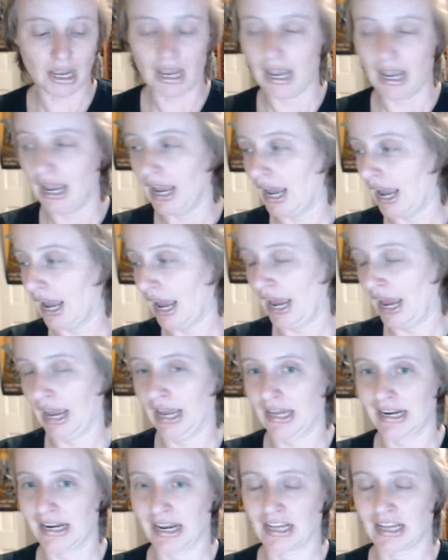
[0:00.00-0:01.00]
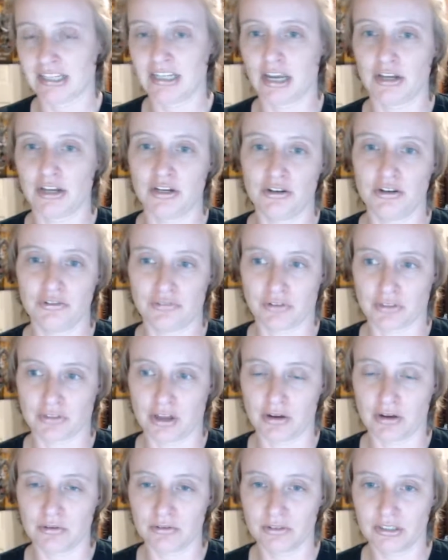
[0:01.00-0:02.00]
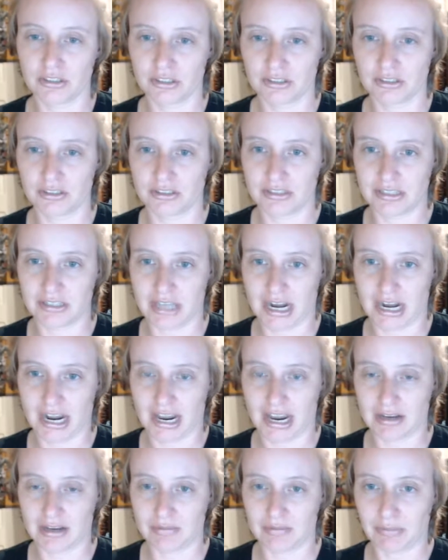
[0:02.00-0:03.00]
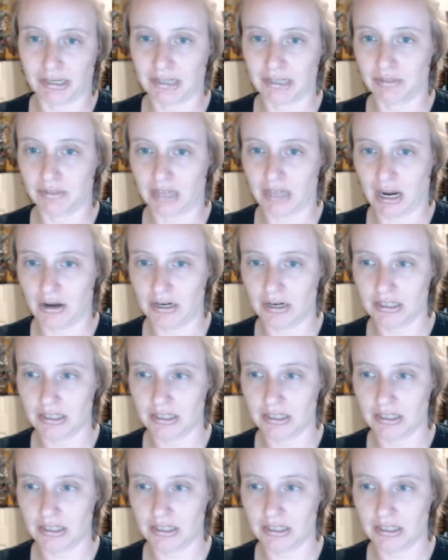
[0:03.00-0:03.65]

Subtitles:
And I can tell you, for those that I played without it,